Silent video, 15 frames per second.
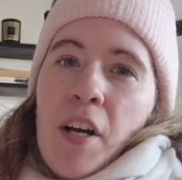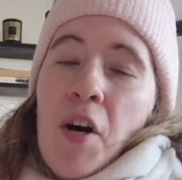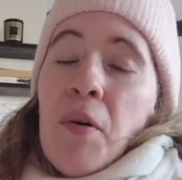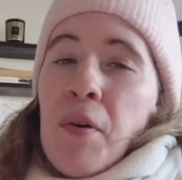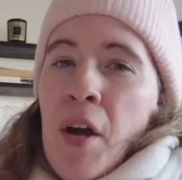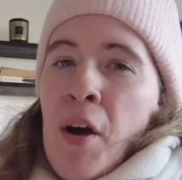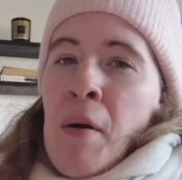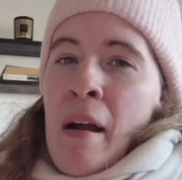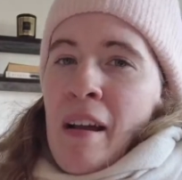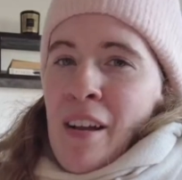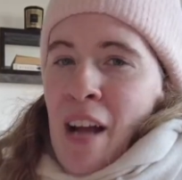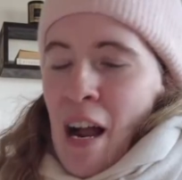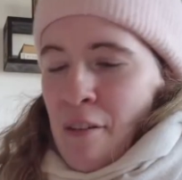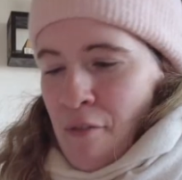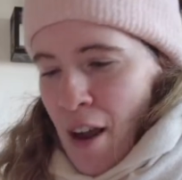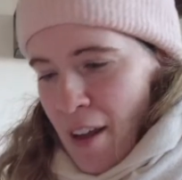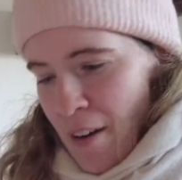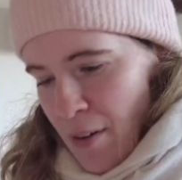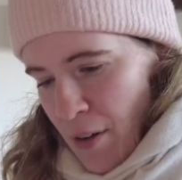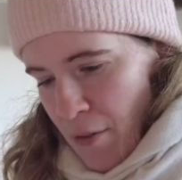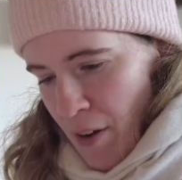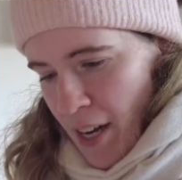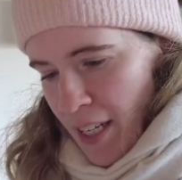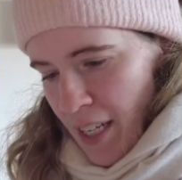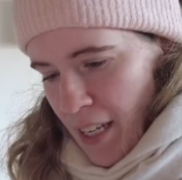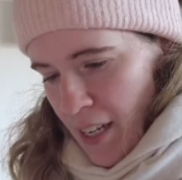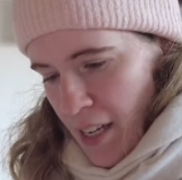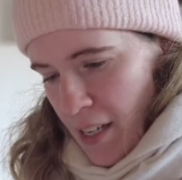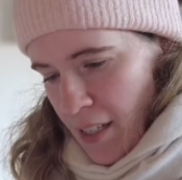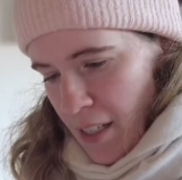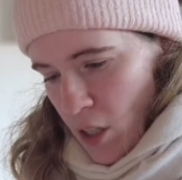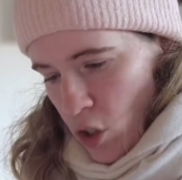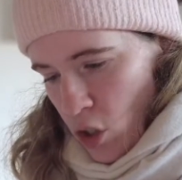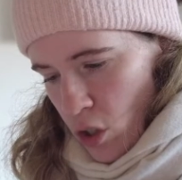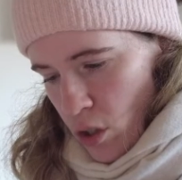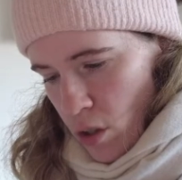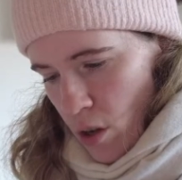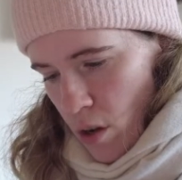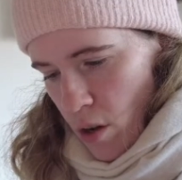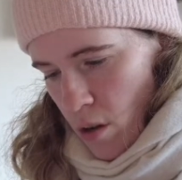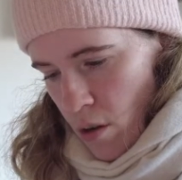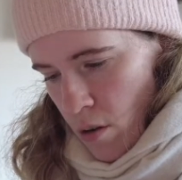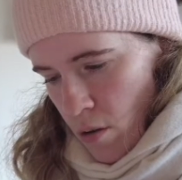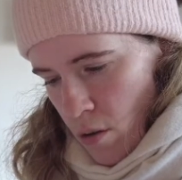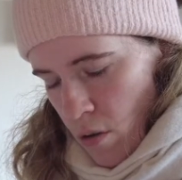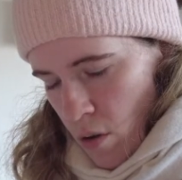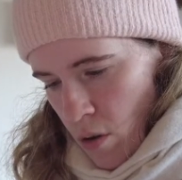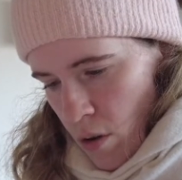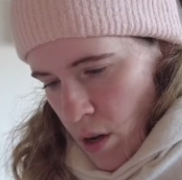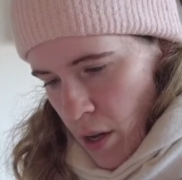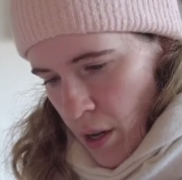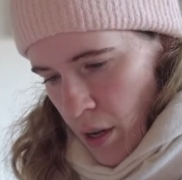oh no, I ran out of ideas. So